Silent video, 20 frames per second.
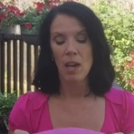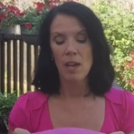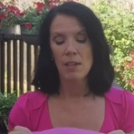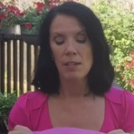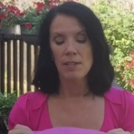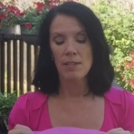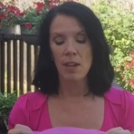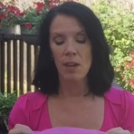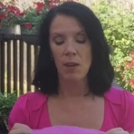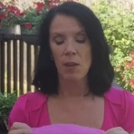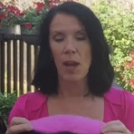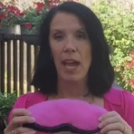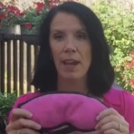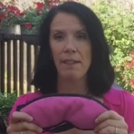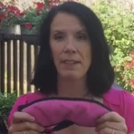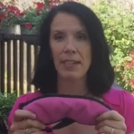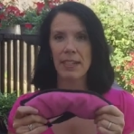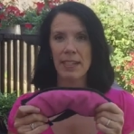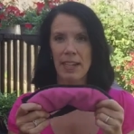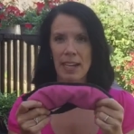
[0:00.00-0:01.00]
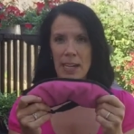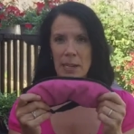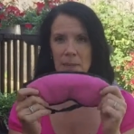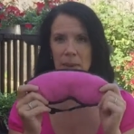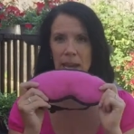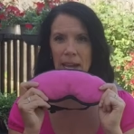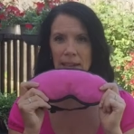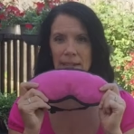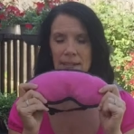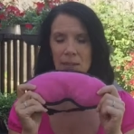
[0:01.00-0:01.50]
So having an eye
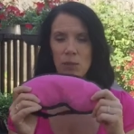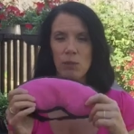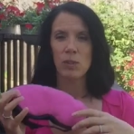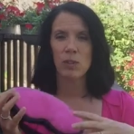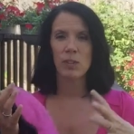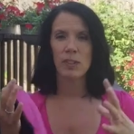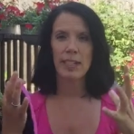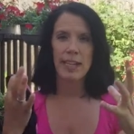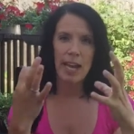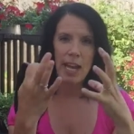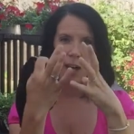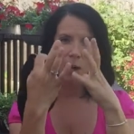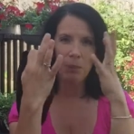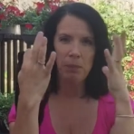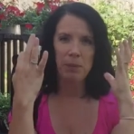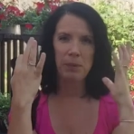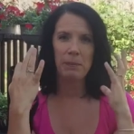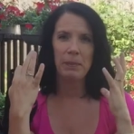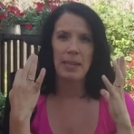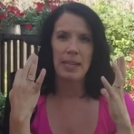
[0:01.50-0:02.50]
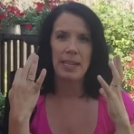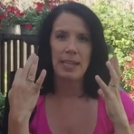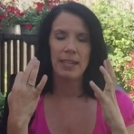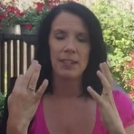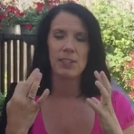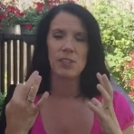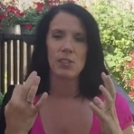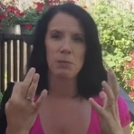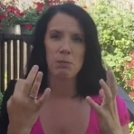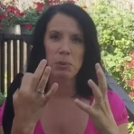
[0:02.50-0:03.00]
mask really helps
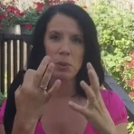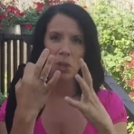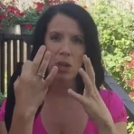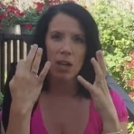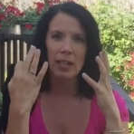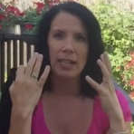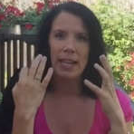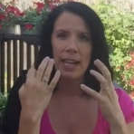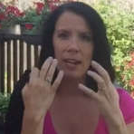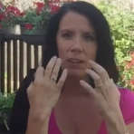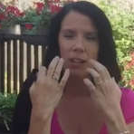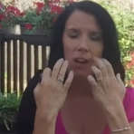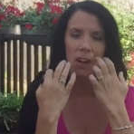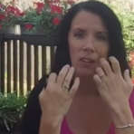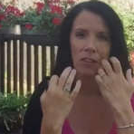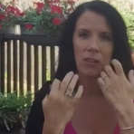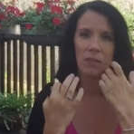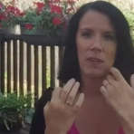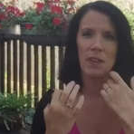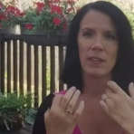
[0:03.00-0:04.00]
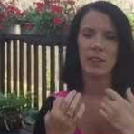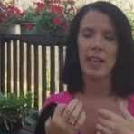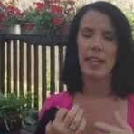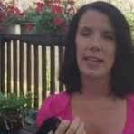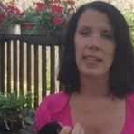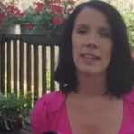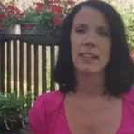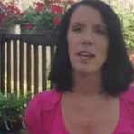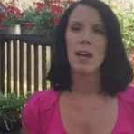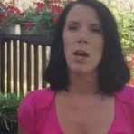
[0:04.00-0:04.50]
me just block out all of the
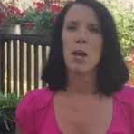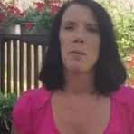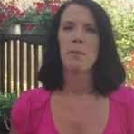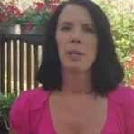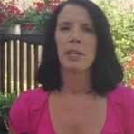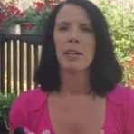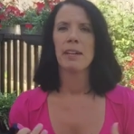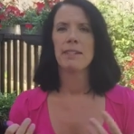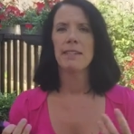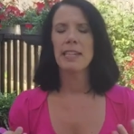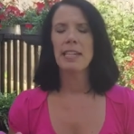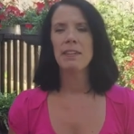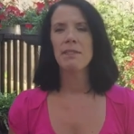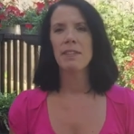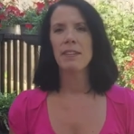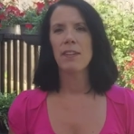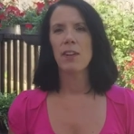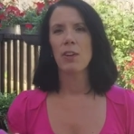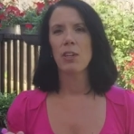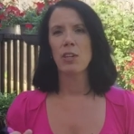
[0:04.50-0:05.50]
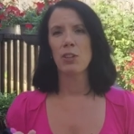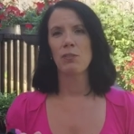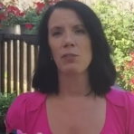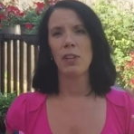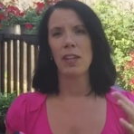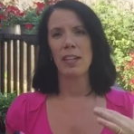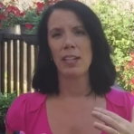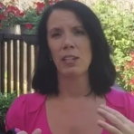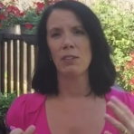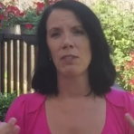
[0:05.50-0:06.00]
light. Because even though you're
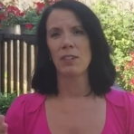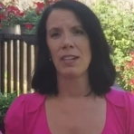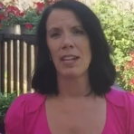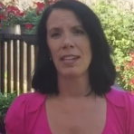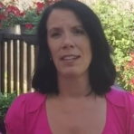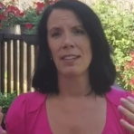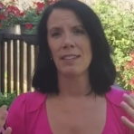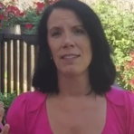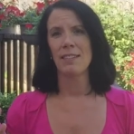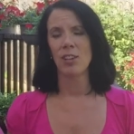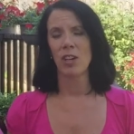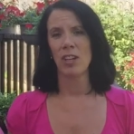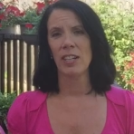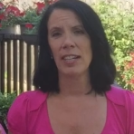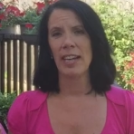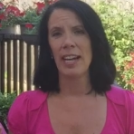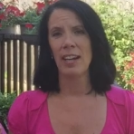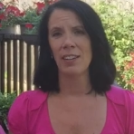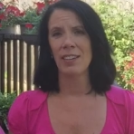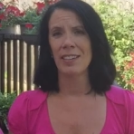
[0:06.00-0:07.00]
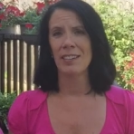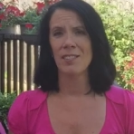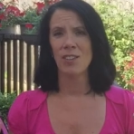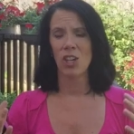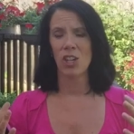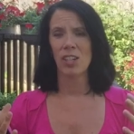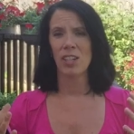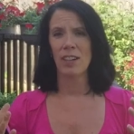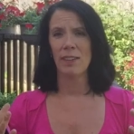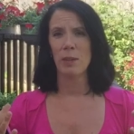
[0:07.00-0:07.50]
flying overnight and it's dark out and it's
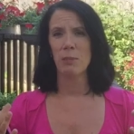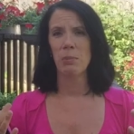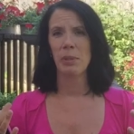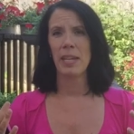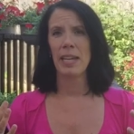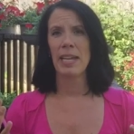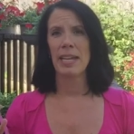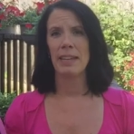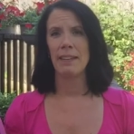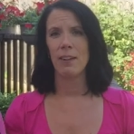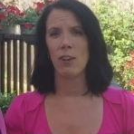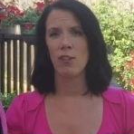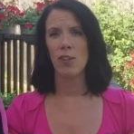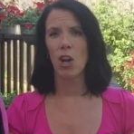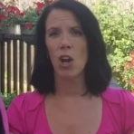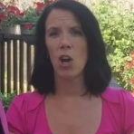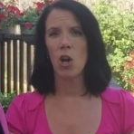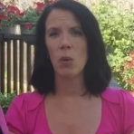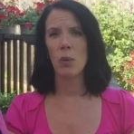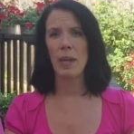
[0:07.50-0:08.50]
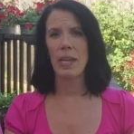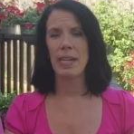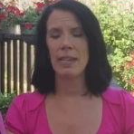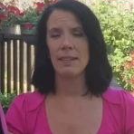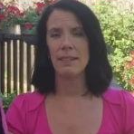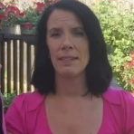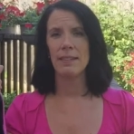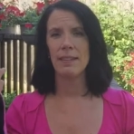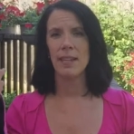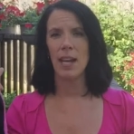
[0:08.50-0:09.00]
dark on the plane, there's
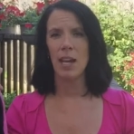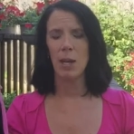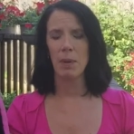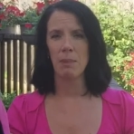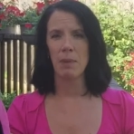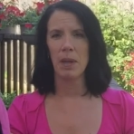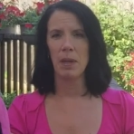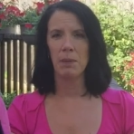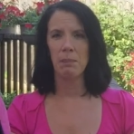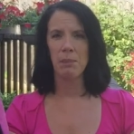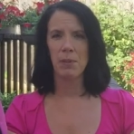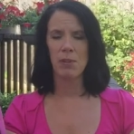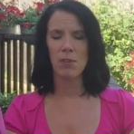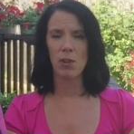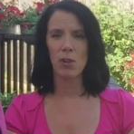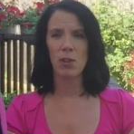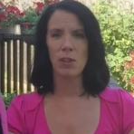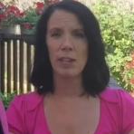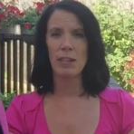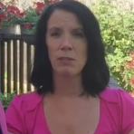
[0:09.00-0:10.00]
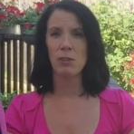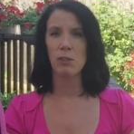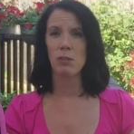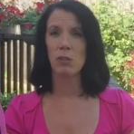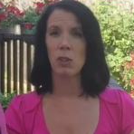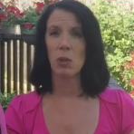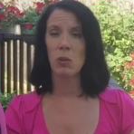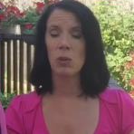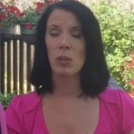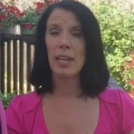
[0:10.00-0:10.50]
always a certain level
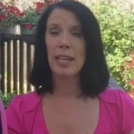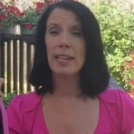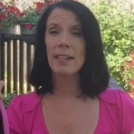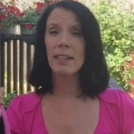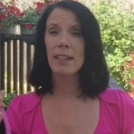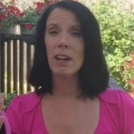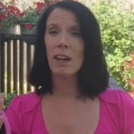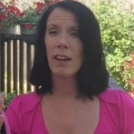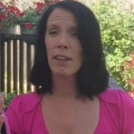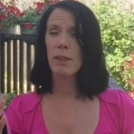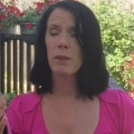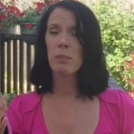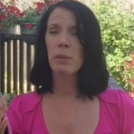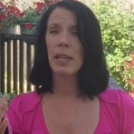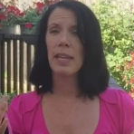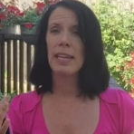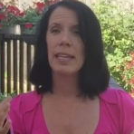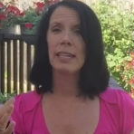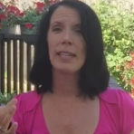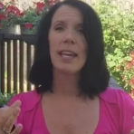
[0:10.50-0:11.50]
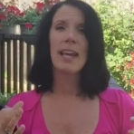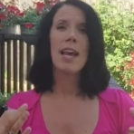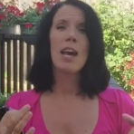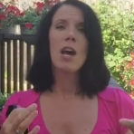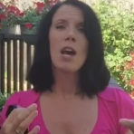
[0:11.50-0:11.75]
of low light on the plane.